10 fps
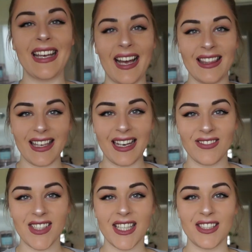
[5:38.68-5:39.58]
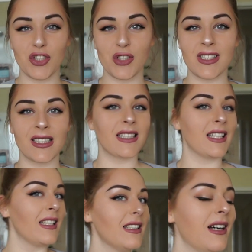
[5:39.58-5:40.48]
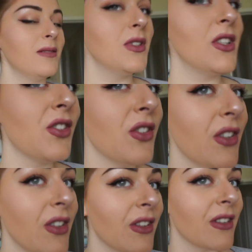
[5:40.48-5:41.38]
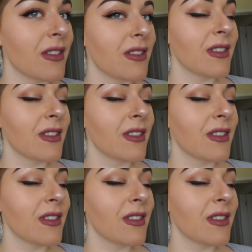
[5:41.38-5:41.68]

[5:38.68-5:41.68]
I think I've done it too silly. I'm not sure.